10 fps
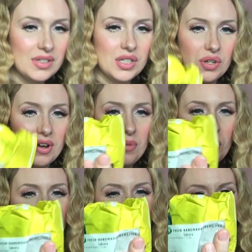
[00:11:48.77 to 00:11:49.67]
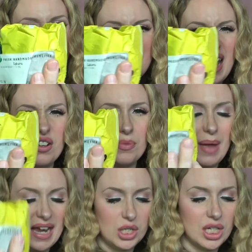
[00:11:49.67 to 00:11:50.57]
So I'm not going to take this out of the
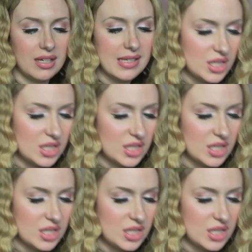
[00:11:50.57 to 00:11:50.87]
packaging because